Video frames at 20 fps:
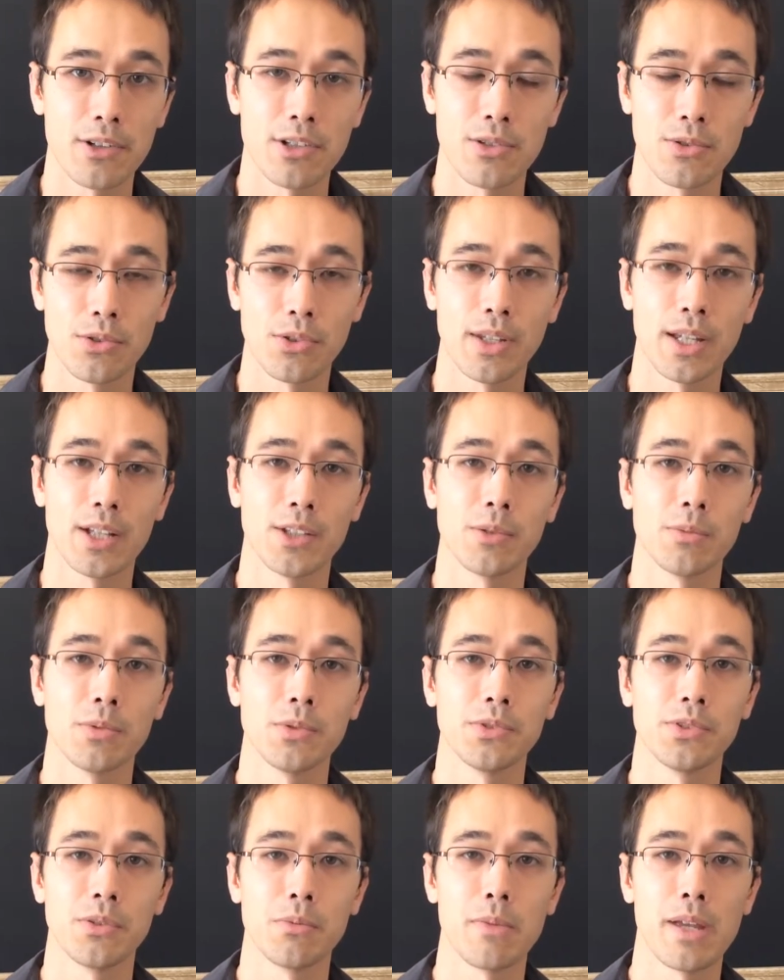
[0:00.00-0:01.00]
to use
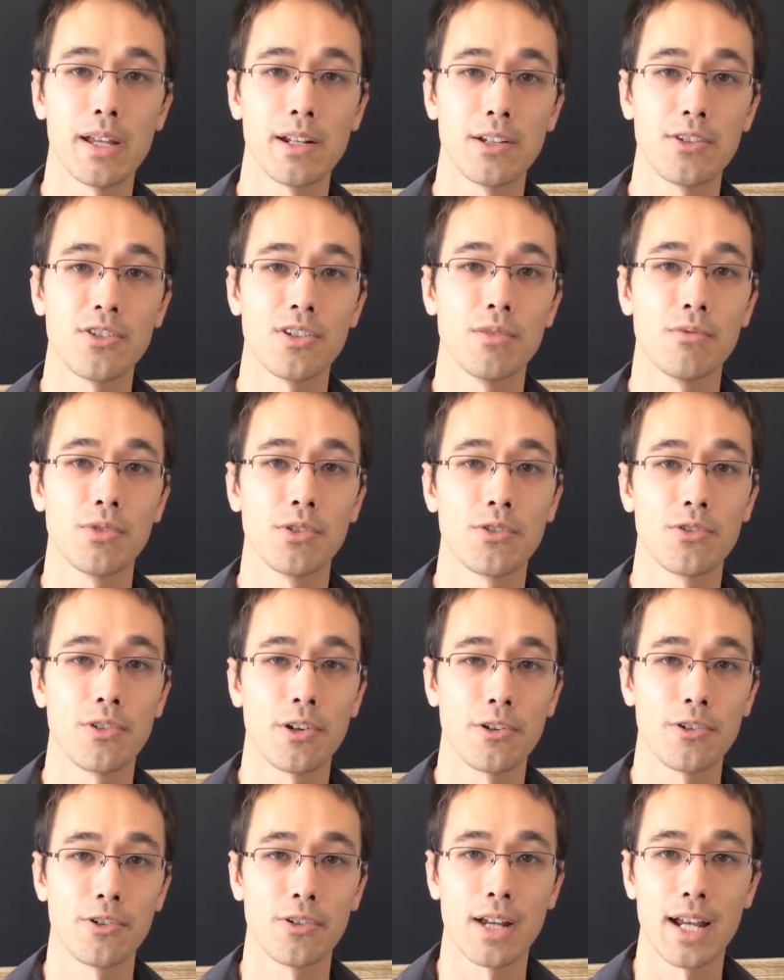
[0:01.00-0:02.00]
Ansible to manage
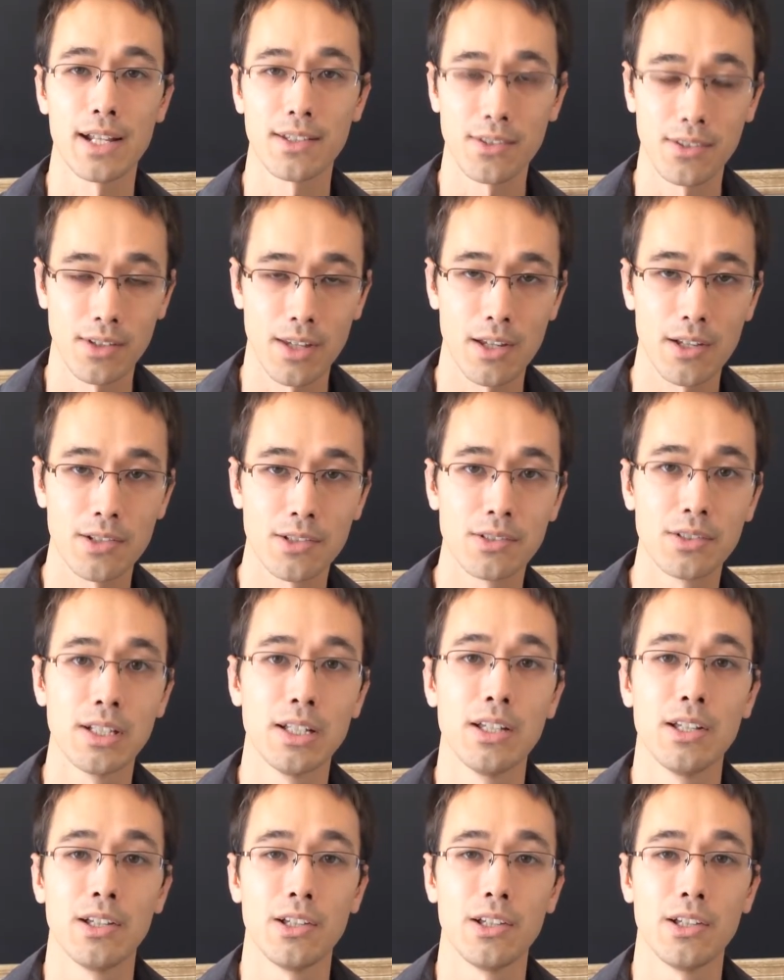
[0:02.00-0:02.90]
infrastructure at scale